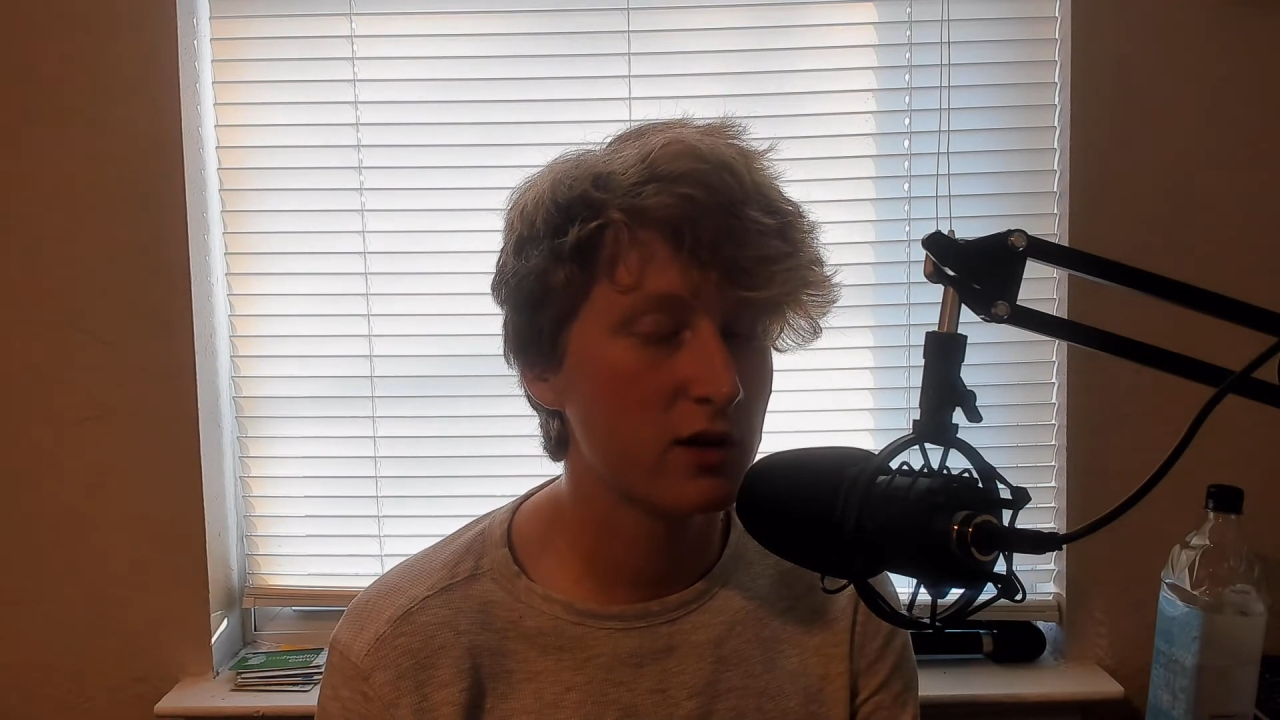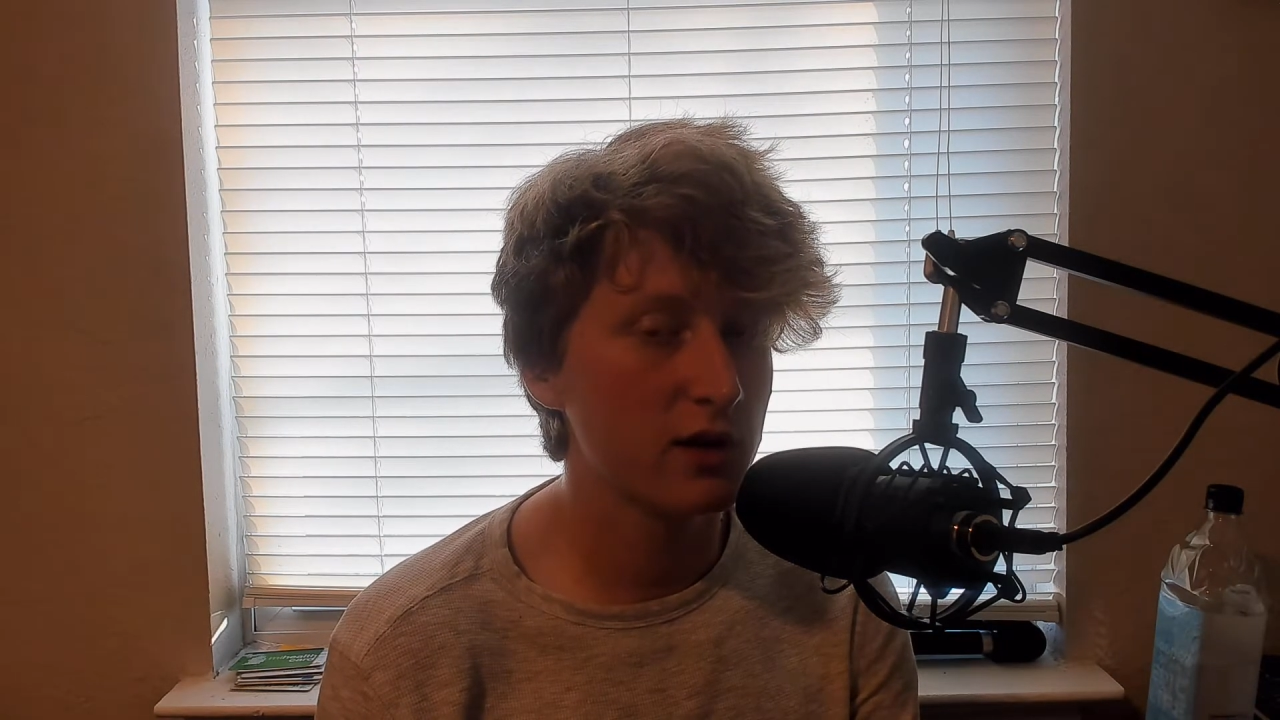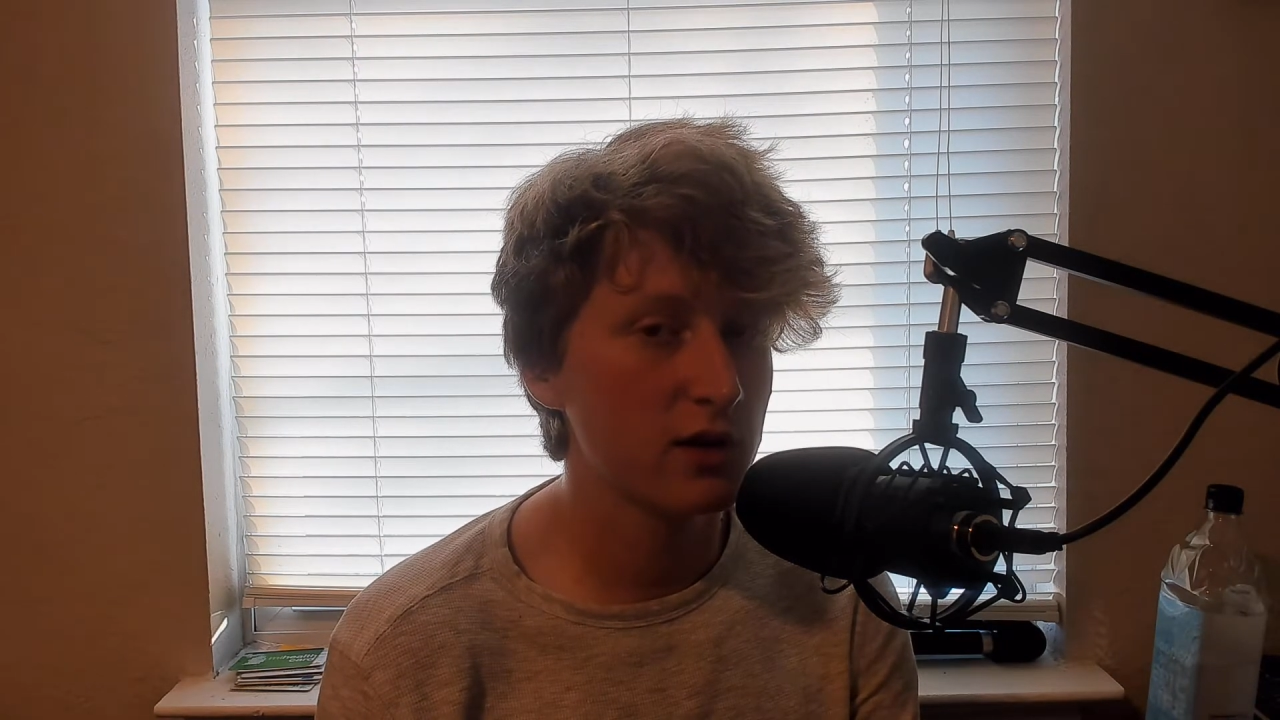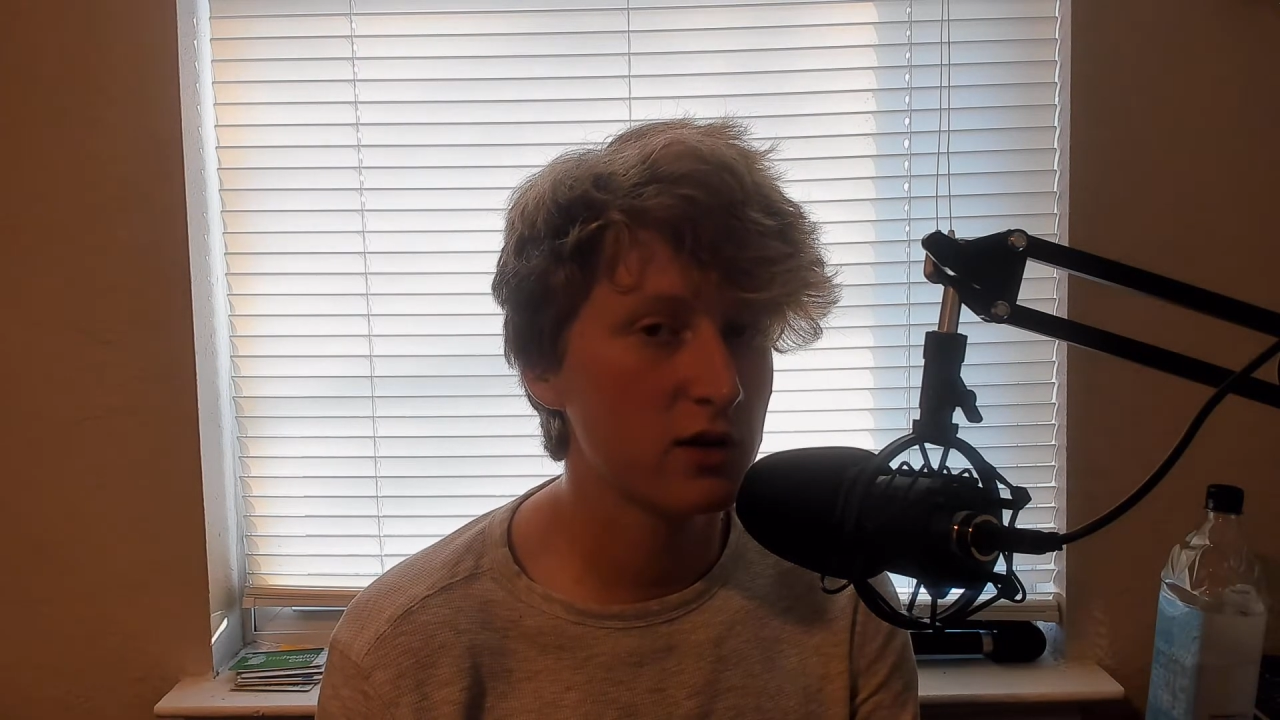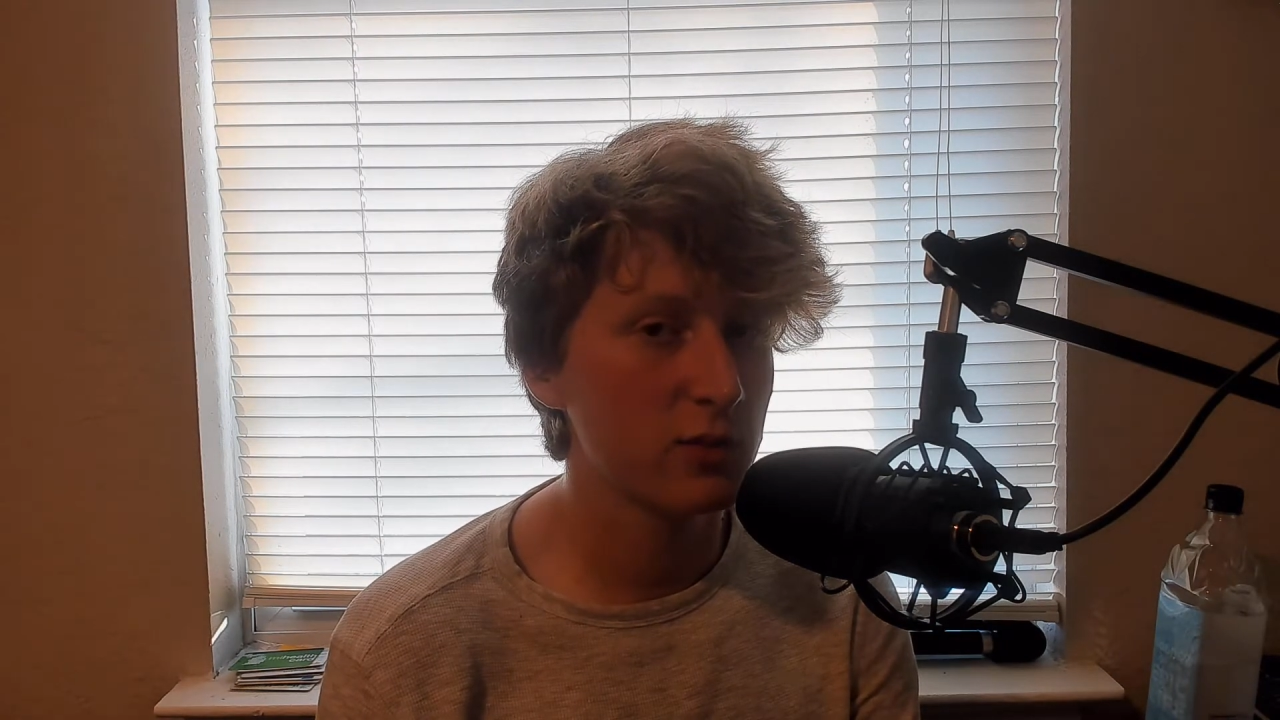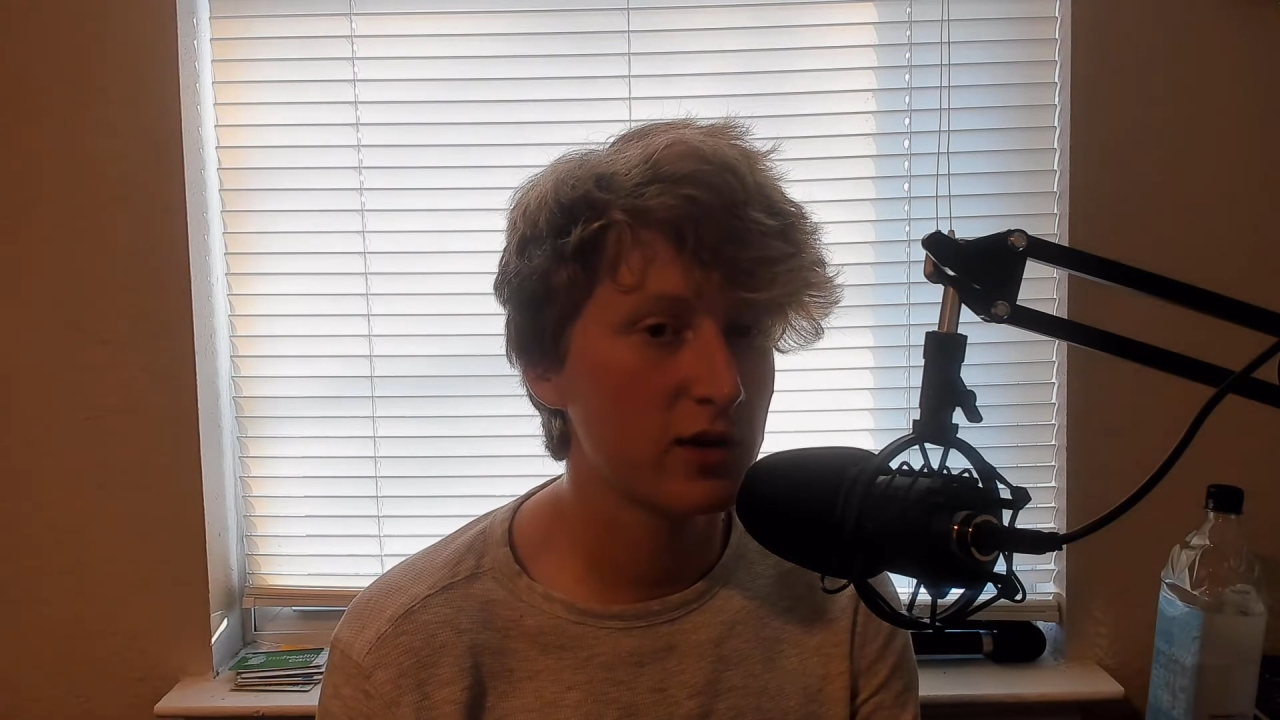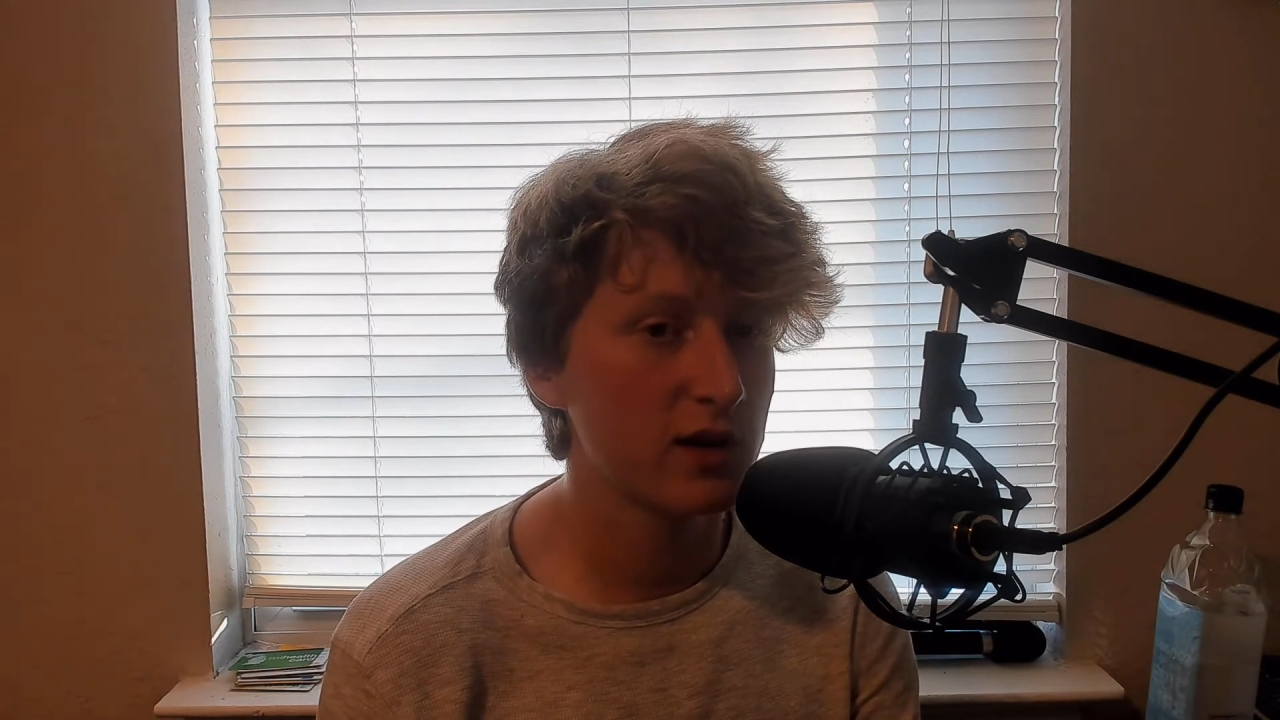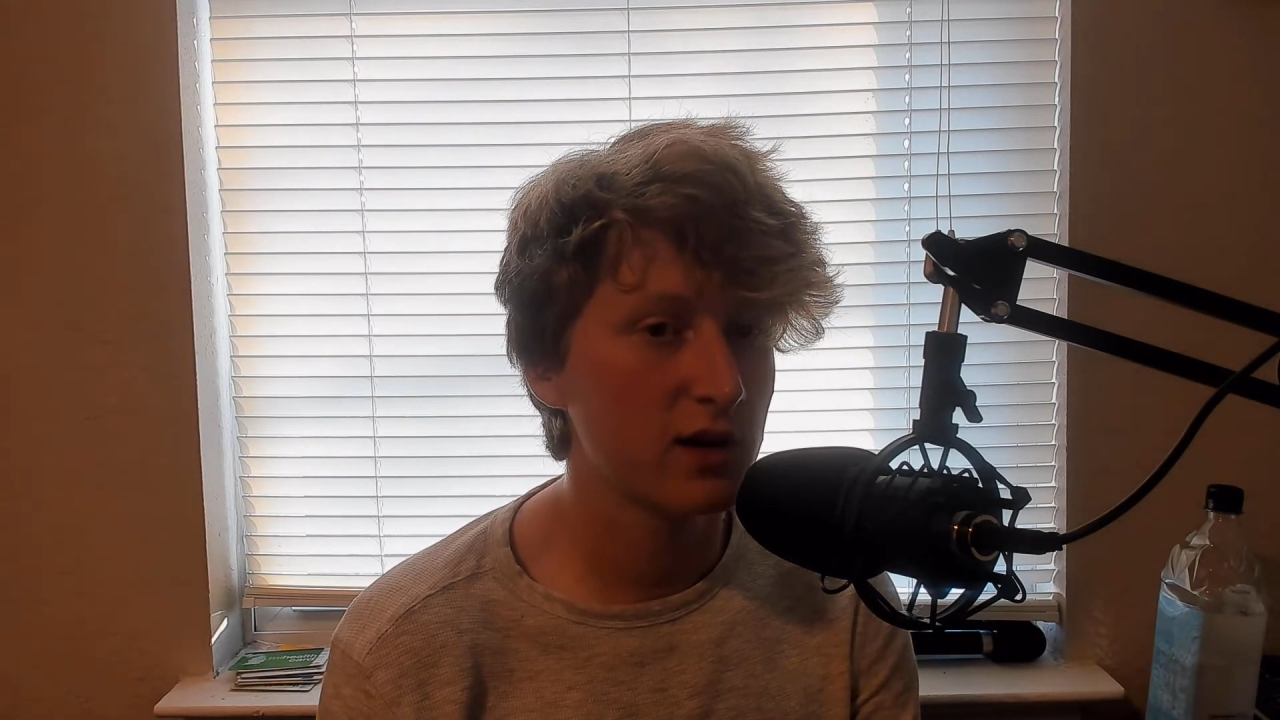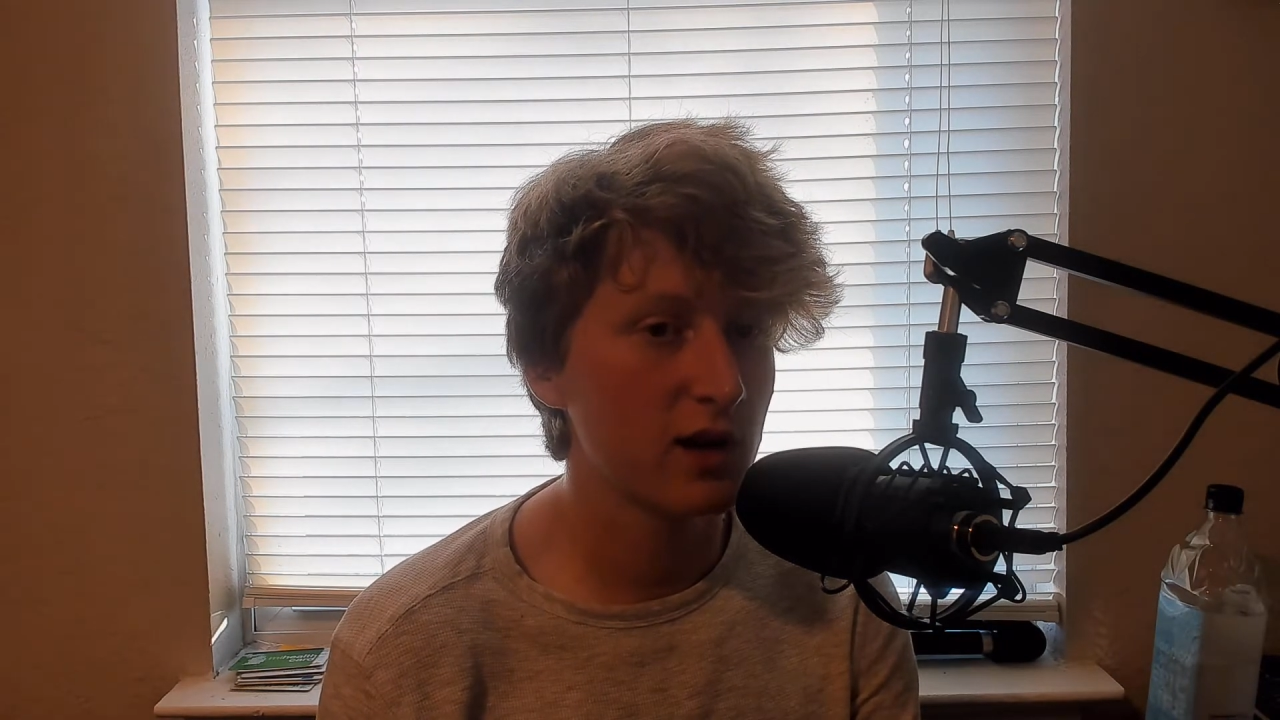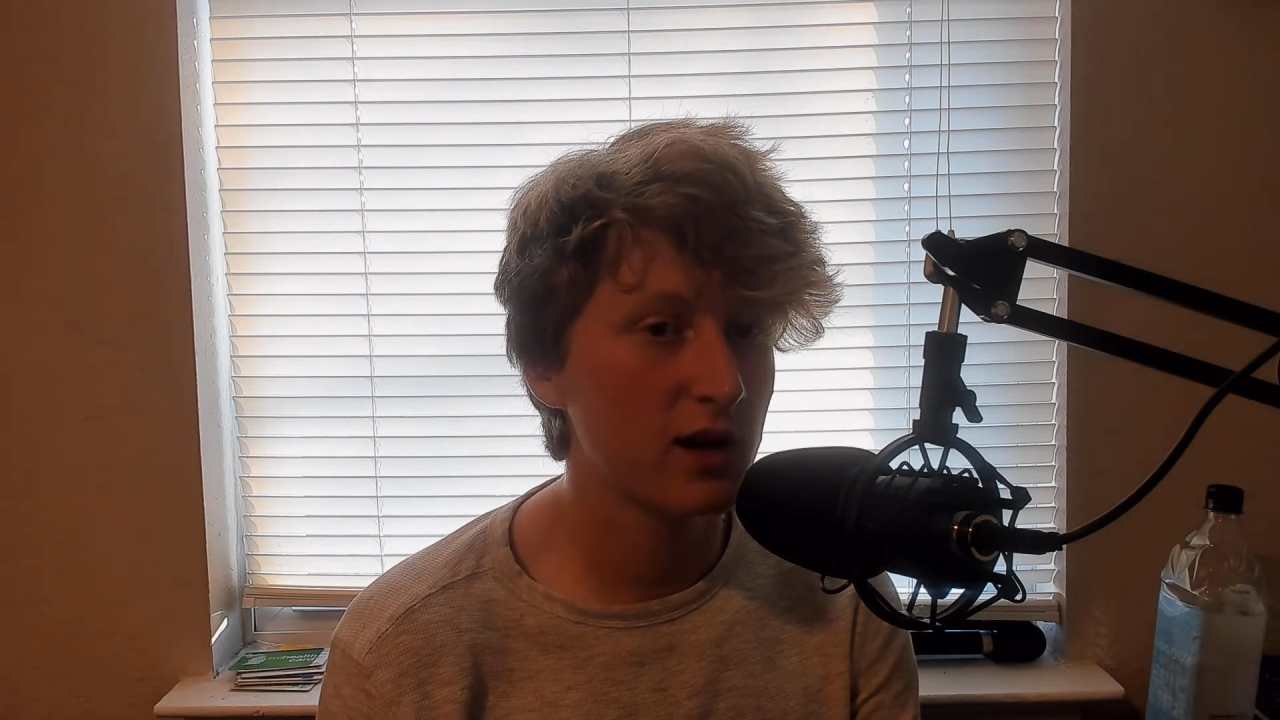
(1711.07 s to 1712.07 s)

It could be,